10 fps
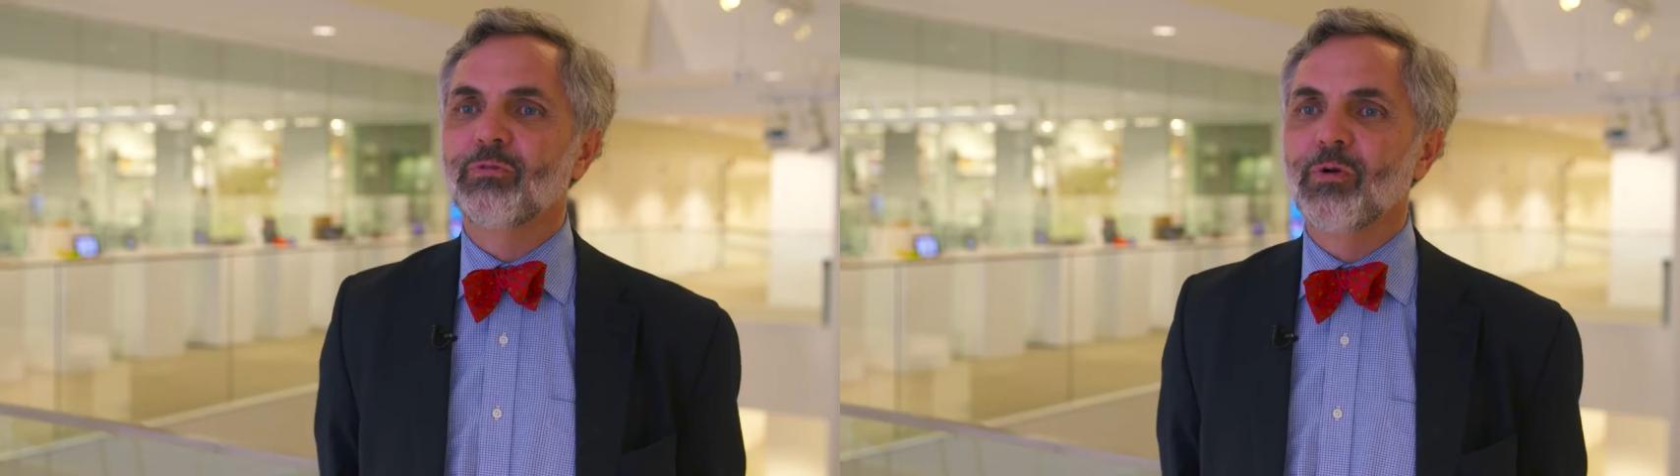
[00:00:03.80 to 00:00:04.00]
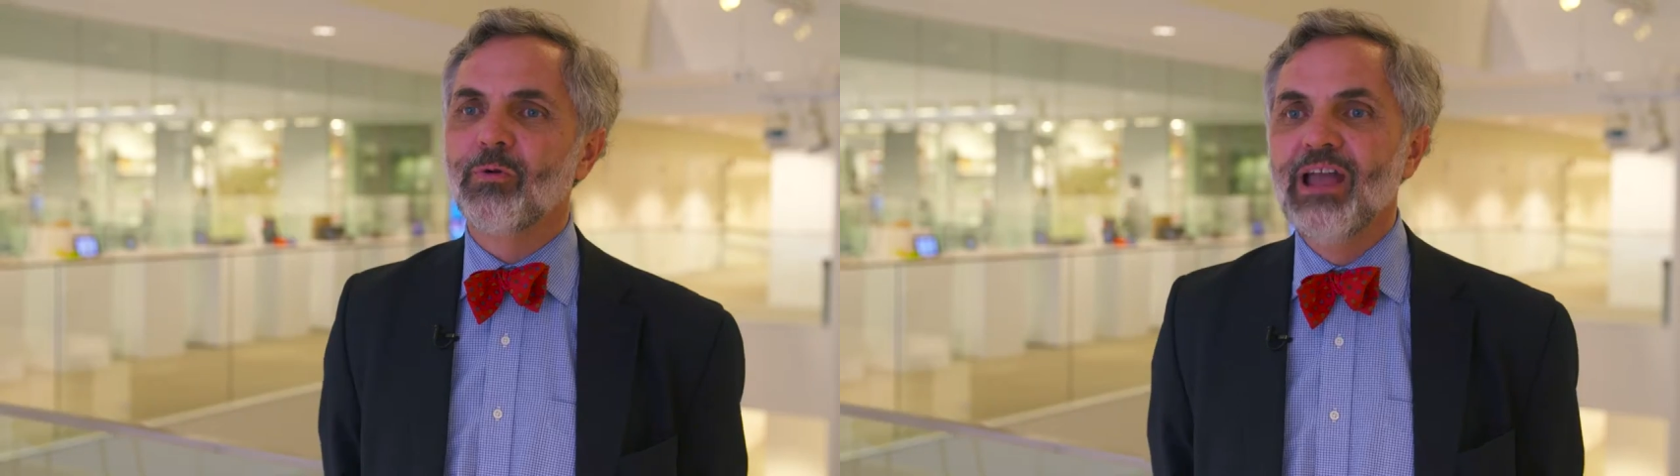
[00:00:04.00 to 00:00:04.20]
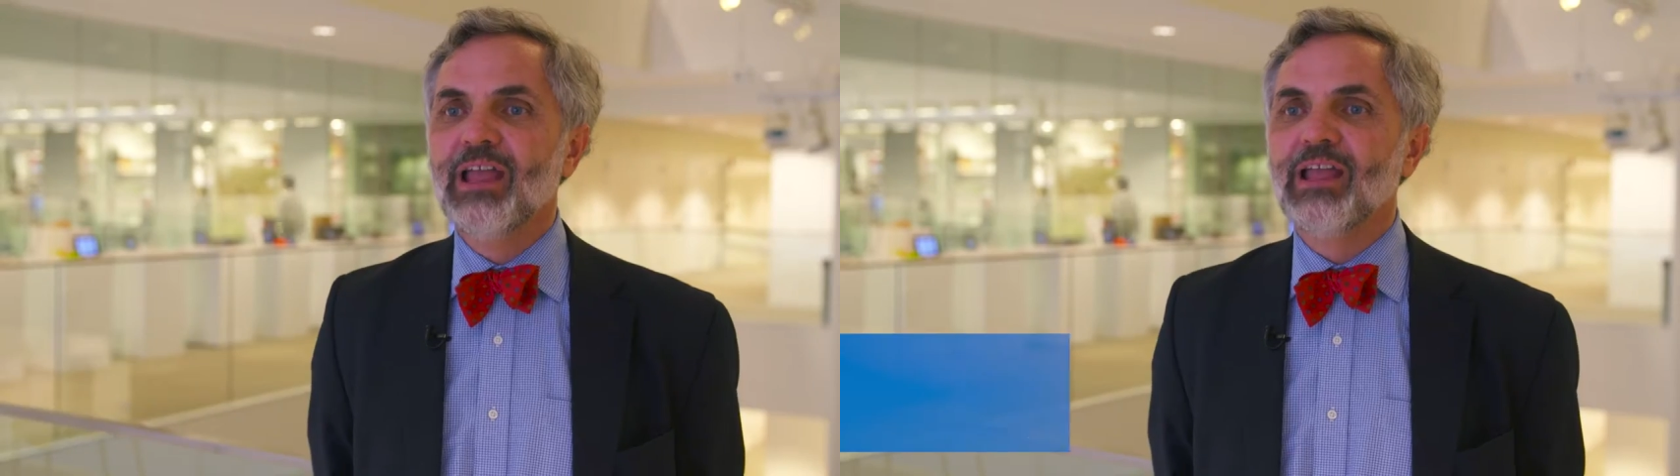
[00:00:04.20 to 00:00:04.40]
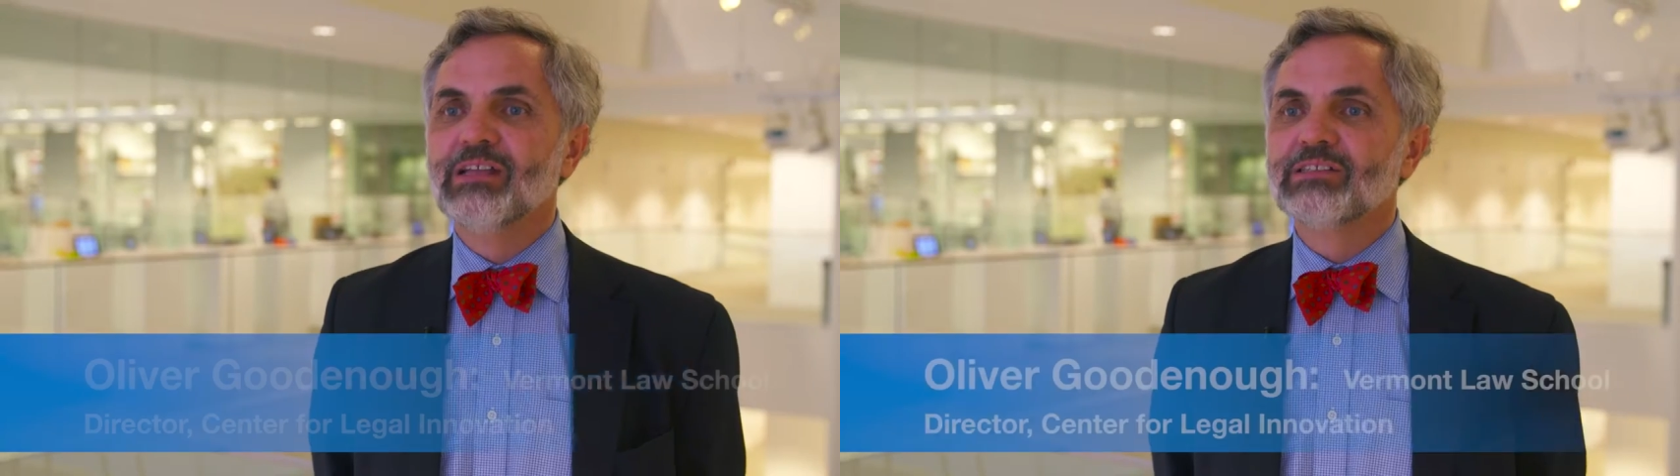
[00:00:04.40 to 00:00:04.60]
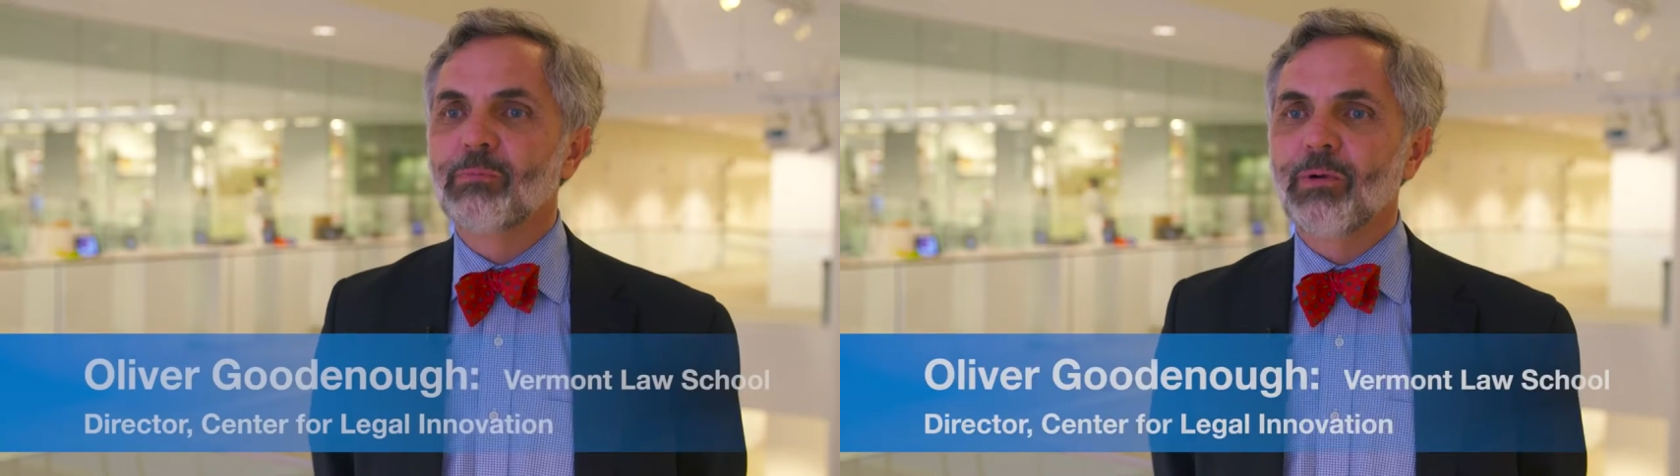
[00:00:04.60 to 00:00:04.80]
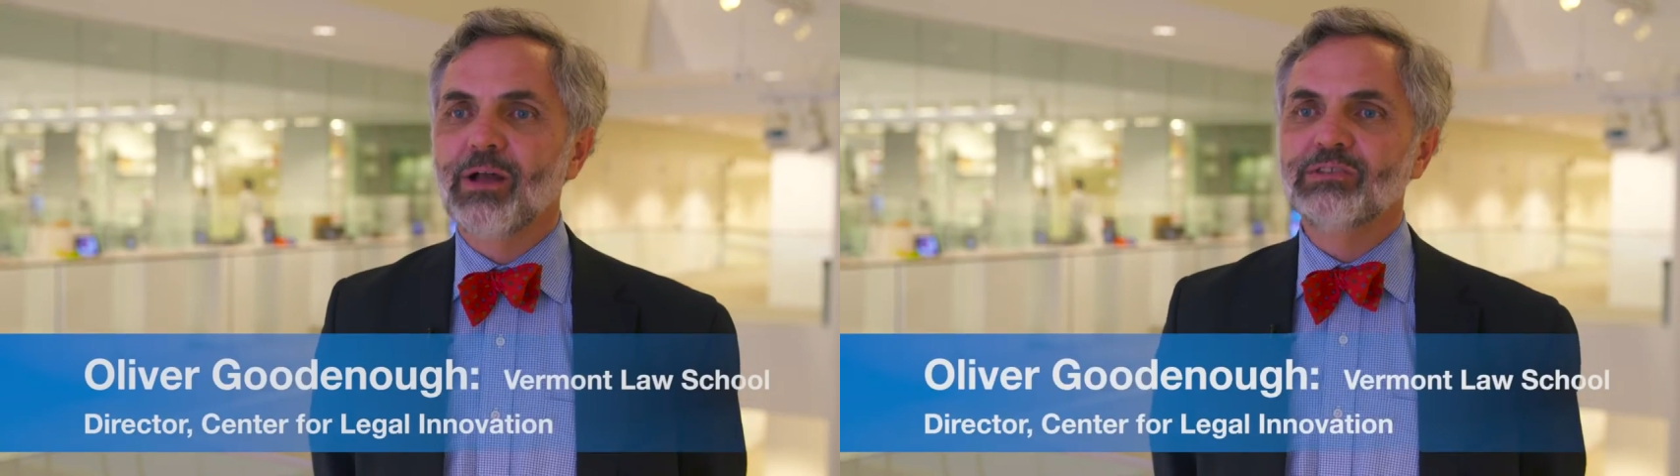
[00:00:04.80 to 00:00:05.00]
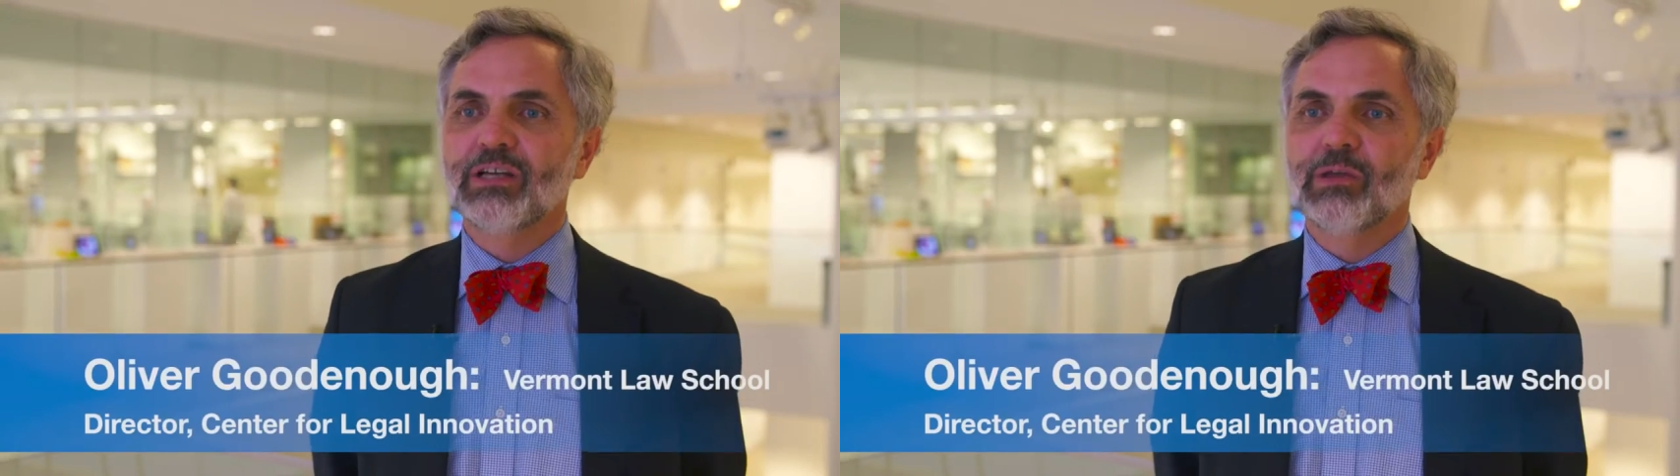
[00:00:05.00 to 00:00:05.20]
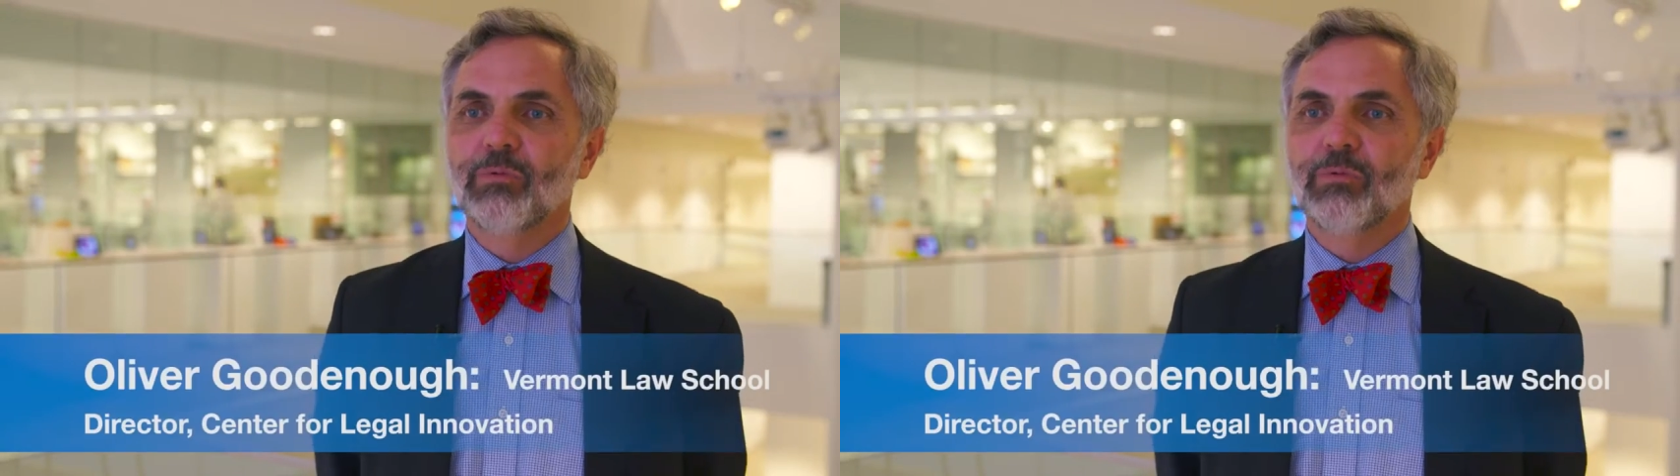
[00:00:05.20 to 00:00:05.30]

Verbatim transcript: through is a project